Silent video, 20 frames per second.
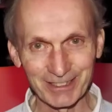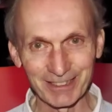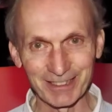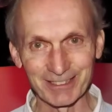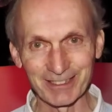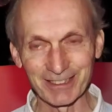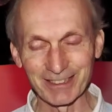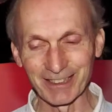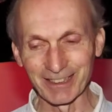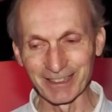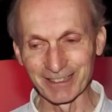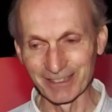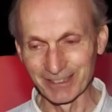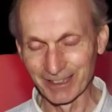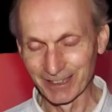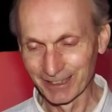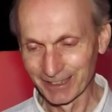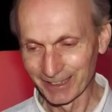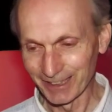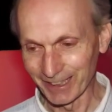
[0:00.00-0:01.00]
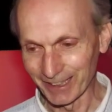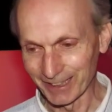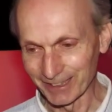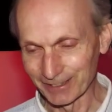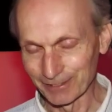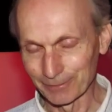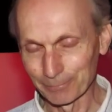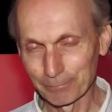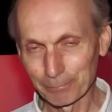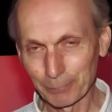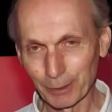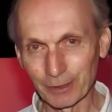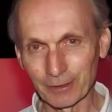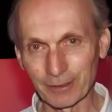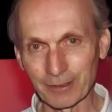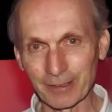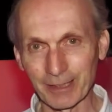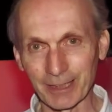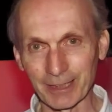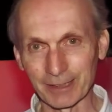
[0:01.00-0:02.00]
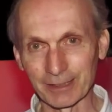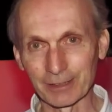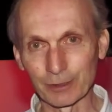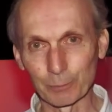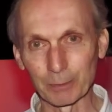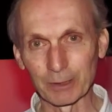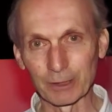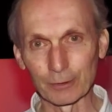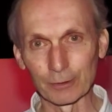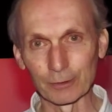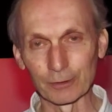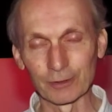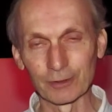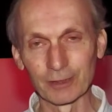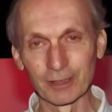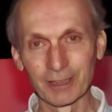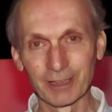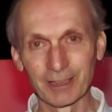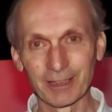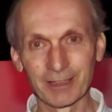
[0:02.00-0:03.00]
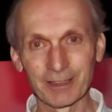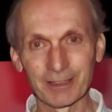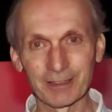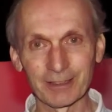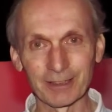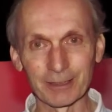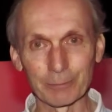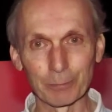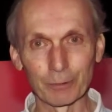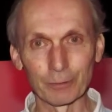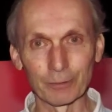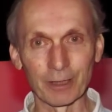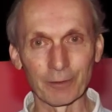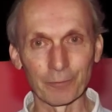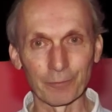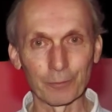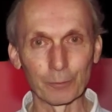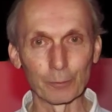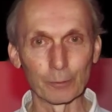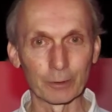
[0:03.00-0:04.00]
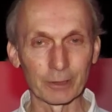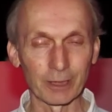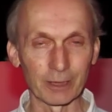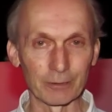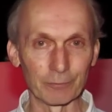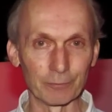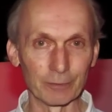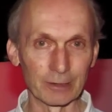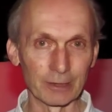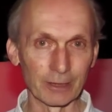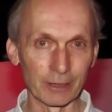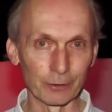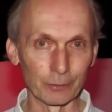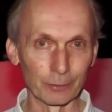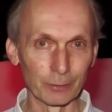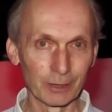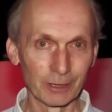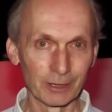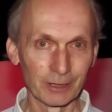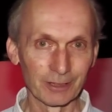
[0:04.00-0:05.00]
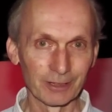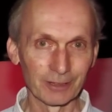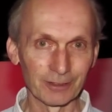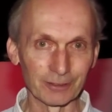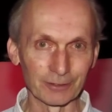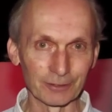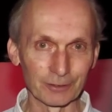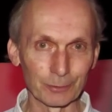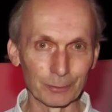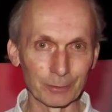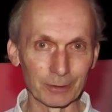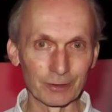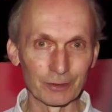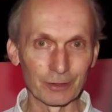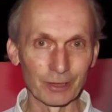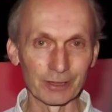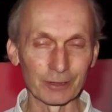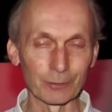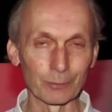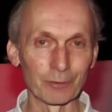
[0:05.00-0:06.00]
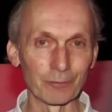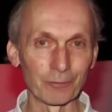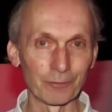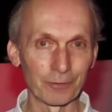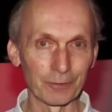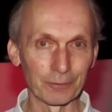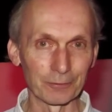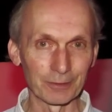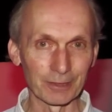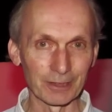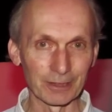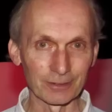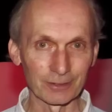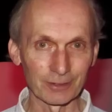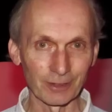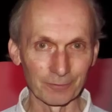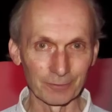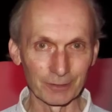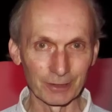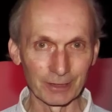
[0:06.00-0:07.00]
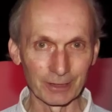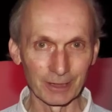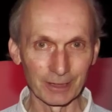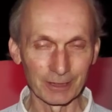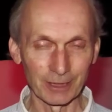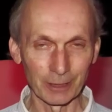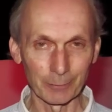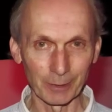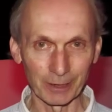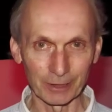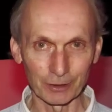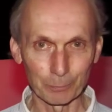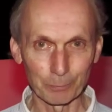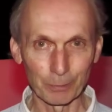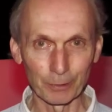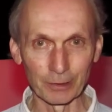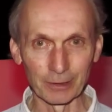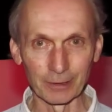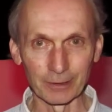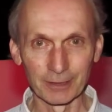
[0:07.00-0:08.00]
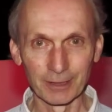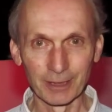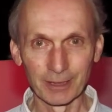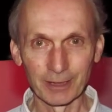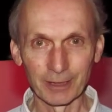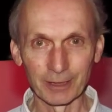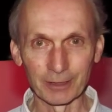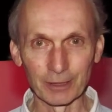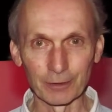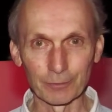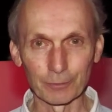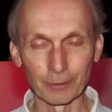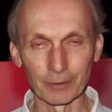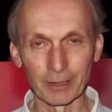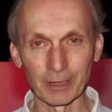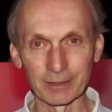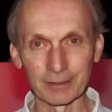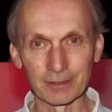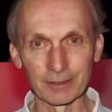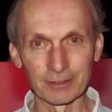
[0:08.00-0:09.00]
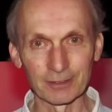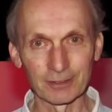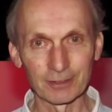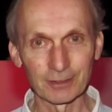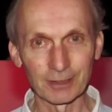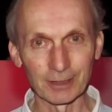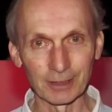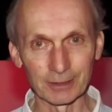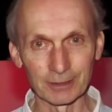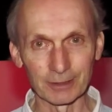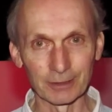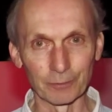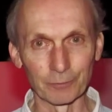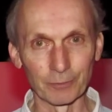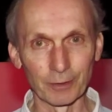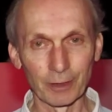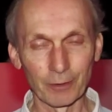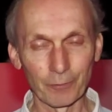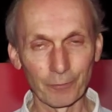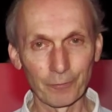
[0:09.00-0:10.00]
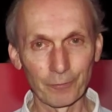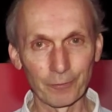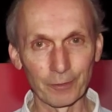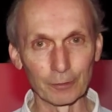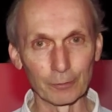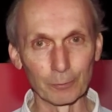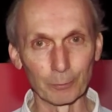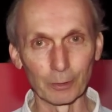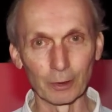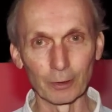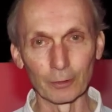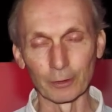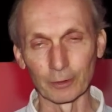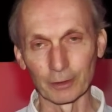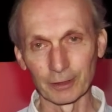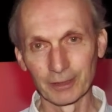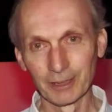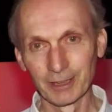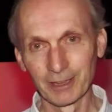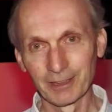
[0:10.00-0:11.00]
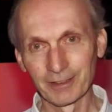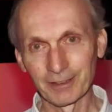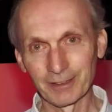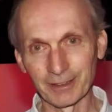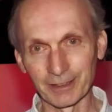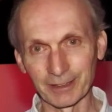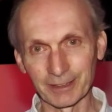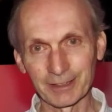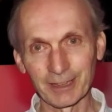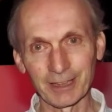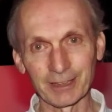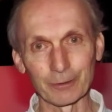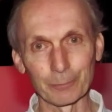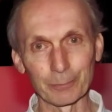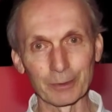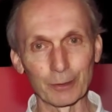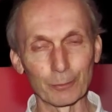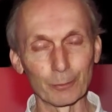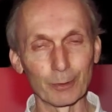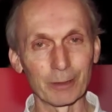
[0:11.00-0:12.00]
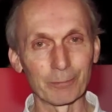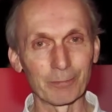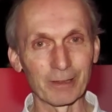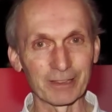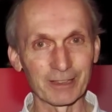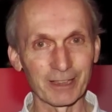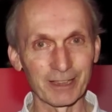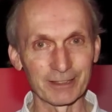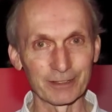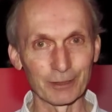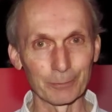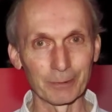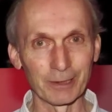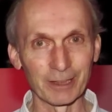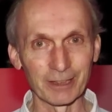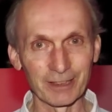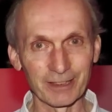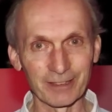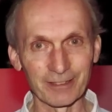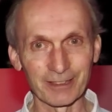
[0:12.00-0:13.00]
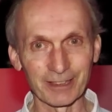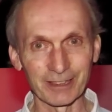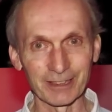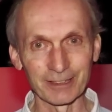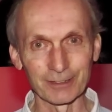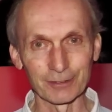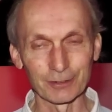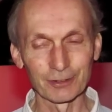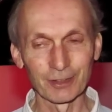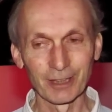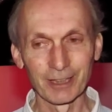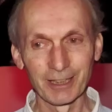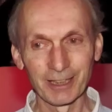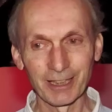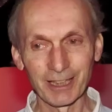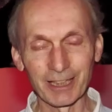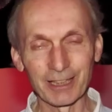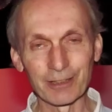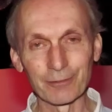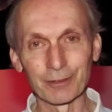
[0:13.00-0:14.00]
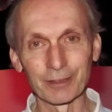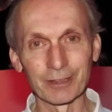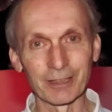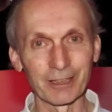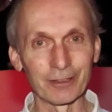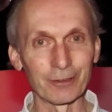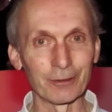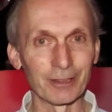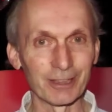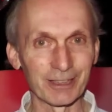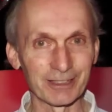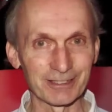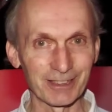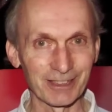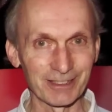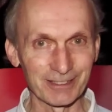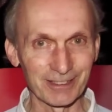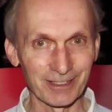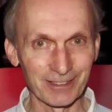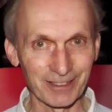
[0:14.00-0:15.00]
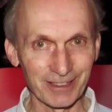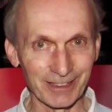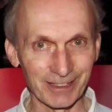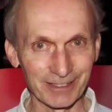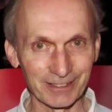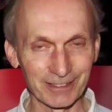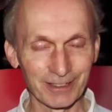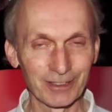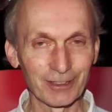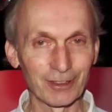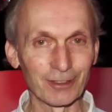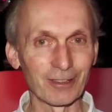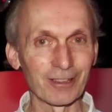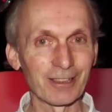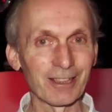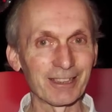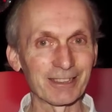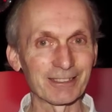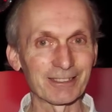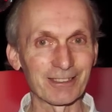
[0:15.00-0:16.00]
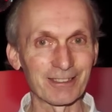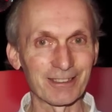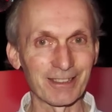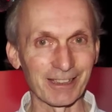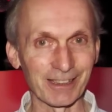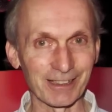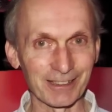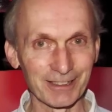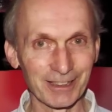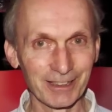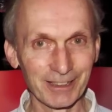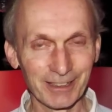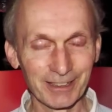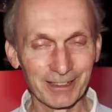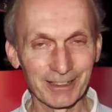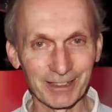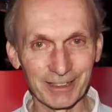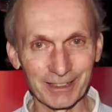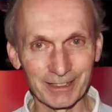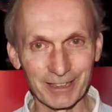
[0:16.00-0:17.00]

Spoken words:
gets the edge, and part of that is because they put that 4K video onto a genuine 1570 IMAX print, and you've got that distinctive film look that cannot be replicated by anything else, even though I tend to think, or I like to think, I